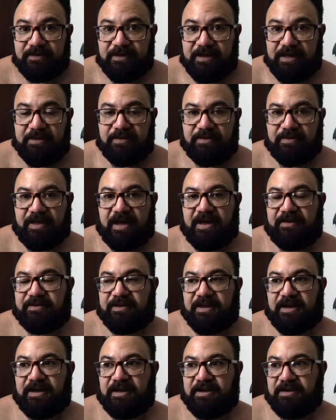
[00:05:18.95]
in that
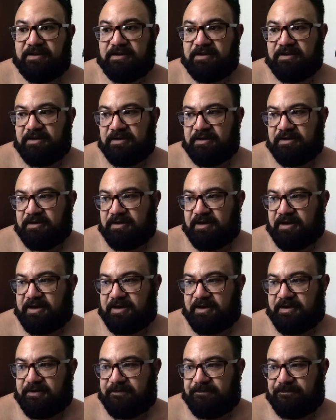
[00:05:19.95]
they
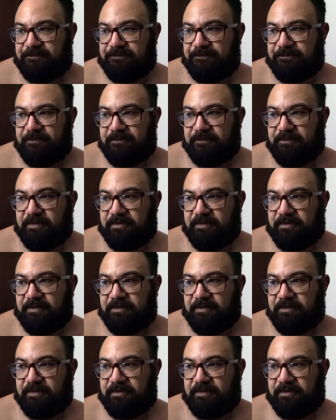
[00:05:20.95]
um,